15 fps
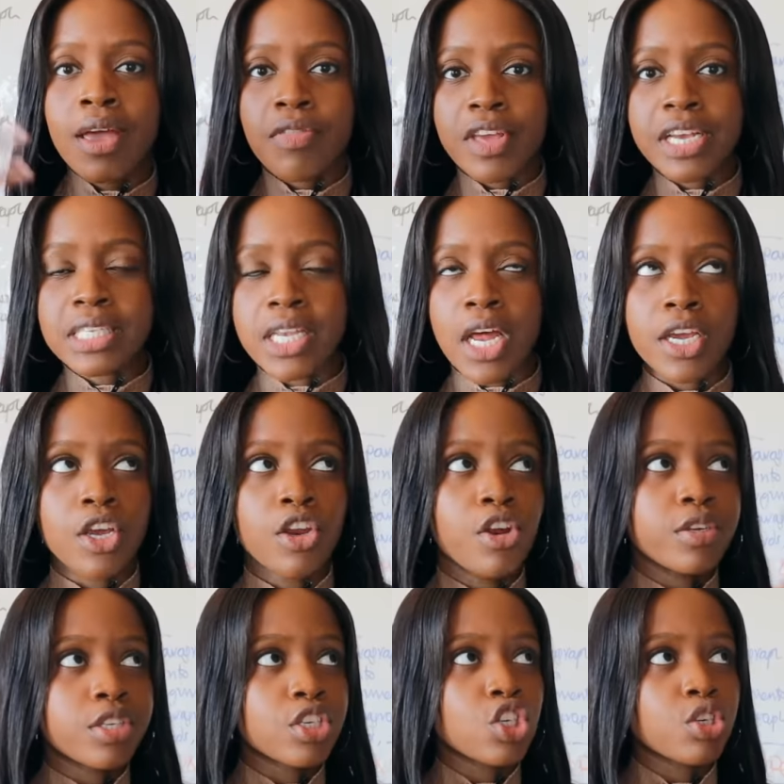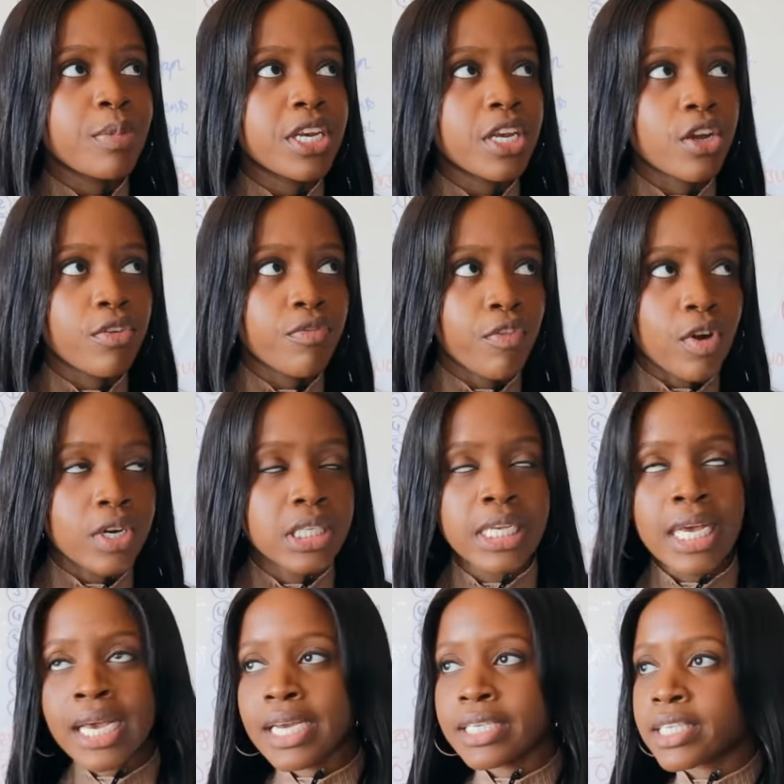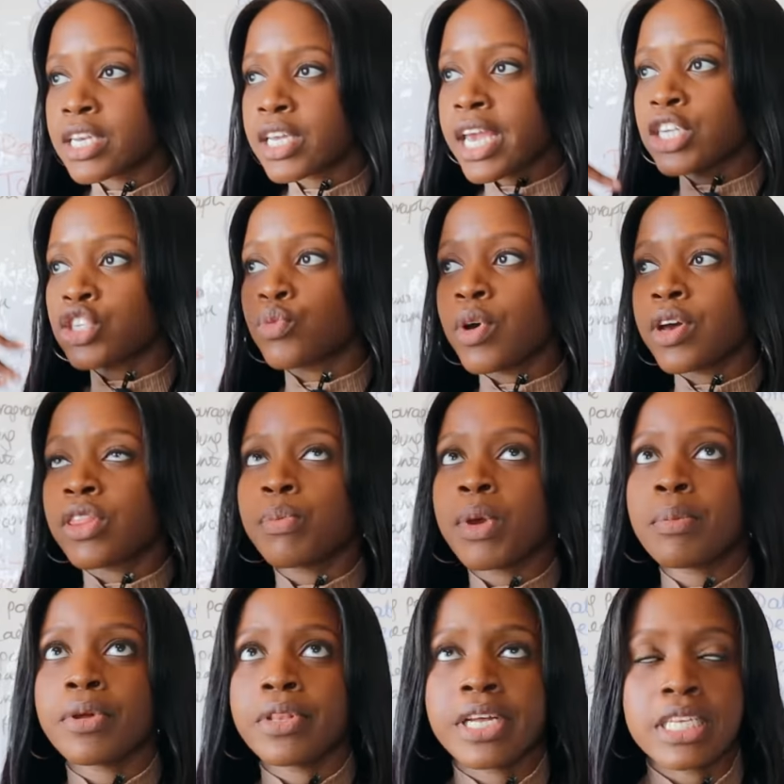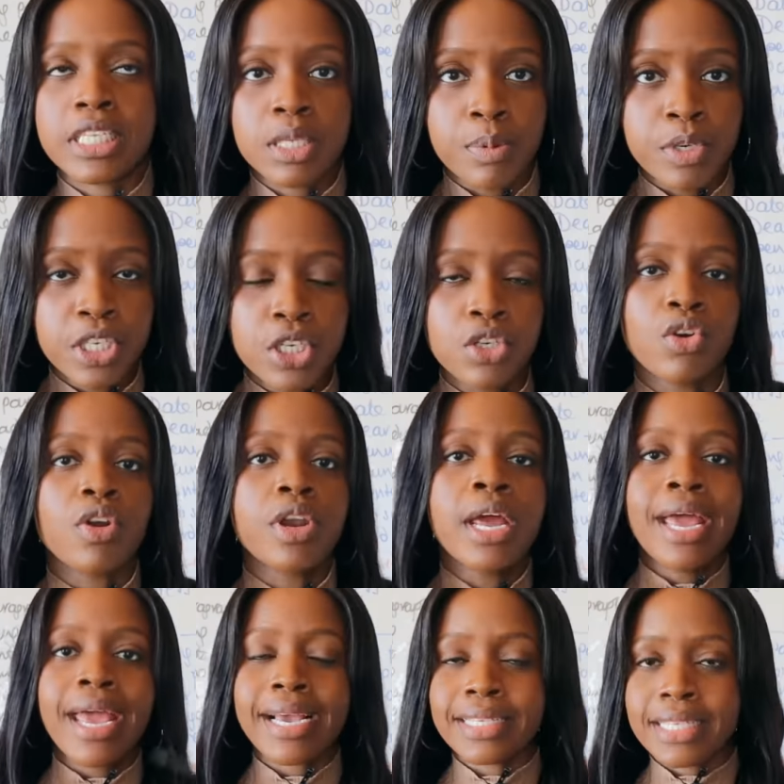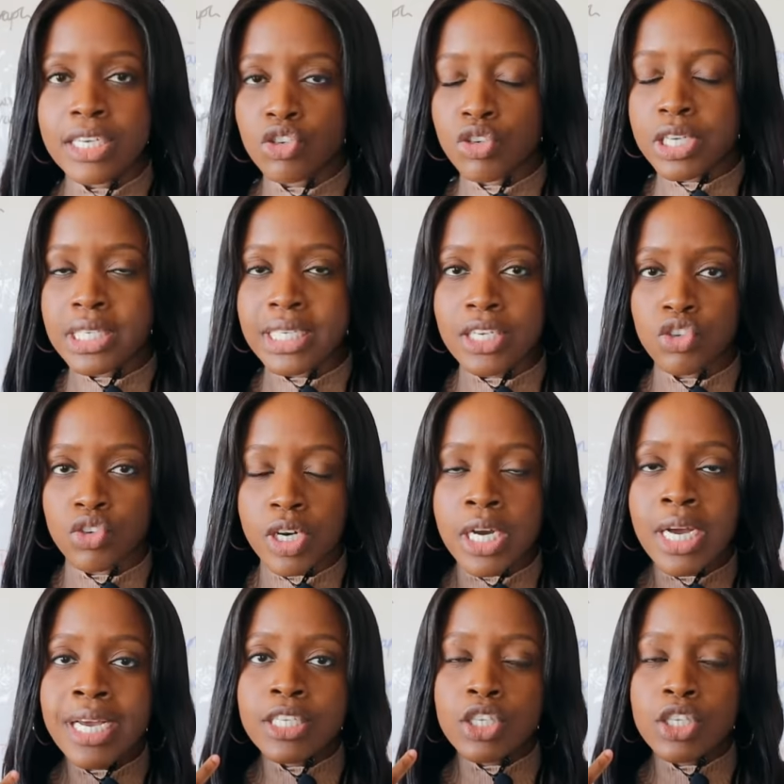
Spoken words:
Things like, you know, is social media good for us? Is education worth the paper that it's printed on? Etc, etc.